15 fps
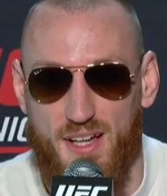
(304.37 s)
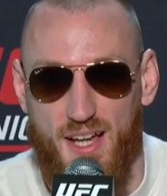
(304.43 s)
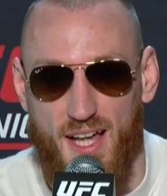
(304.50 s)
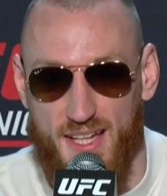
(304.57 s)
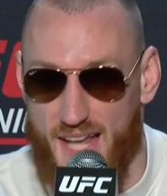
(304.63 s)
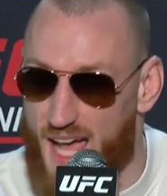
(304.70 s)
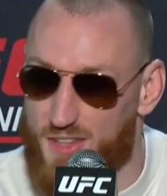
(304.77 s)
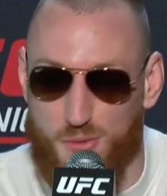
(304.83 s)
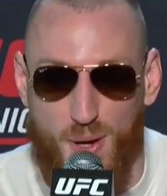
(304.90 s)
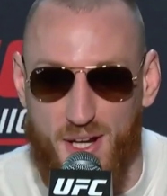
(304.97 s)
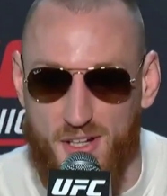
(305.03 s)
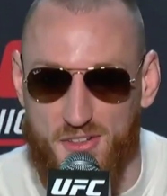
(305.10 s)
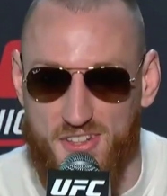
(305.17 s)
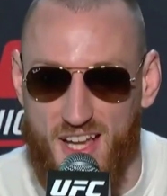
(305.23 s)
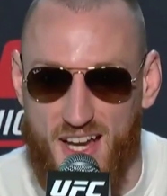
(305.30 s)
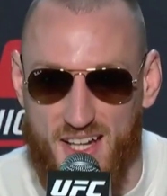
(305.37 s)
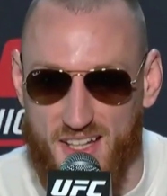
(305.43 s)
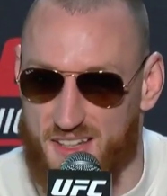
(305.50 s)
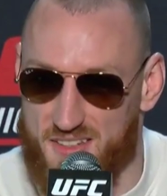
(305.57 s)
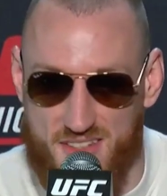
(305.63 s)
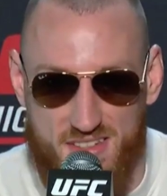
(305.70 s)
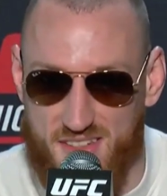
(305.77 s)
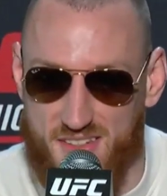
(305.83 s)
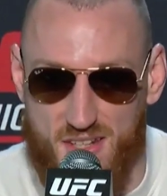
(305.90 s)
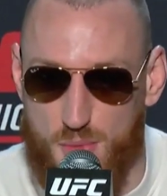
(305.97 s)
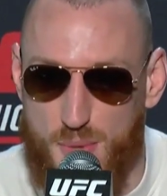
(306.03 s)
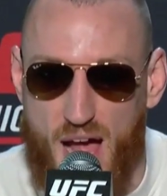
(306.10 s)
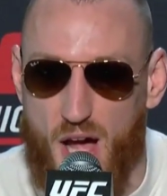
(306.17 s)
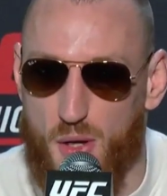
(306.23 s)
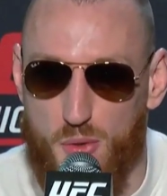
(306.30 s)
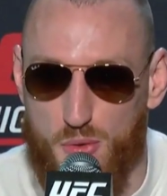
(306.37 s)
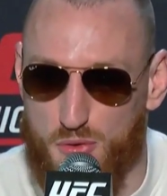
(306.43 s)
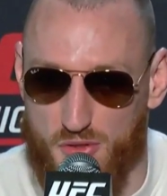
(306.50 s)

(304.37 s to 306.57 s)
And that's why you're saying it, because this isn't about who's